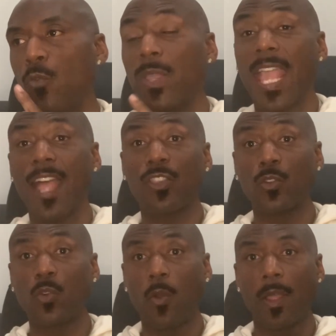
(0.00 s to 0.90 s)
We have to
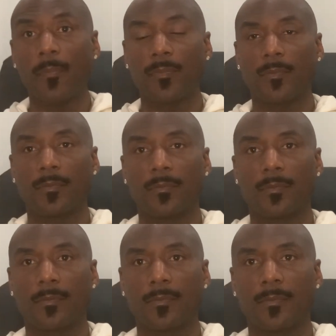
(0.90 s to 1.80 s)
grow up.
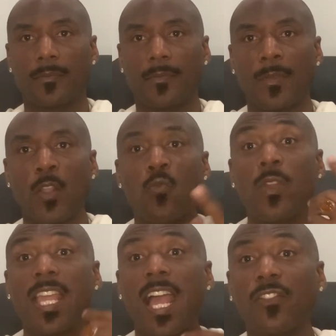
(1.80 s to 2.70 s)

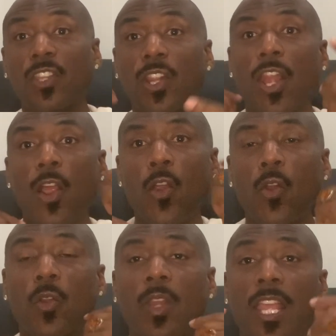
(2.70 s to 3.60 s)
We have to
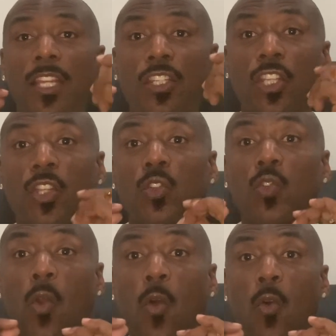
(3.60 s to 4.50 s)
learn to
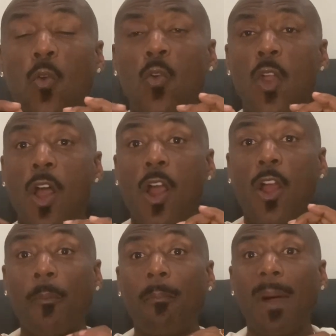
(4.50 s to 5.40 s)
control
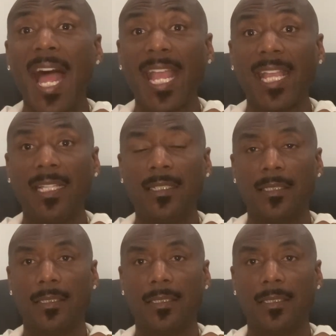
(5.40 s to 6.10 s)
our mind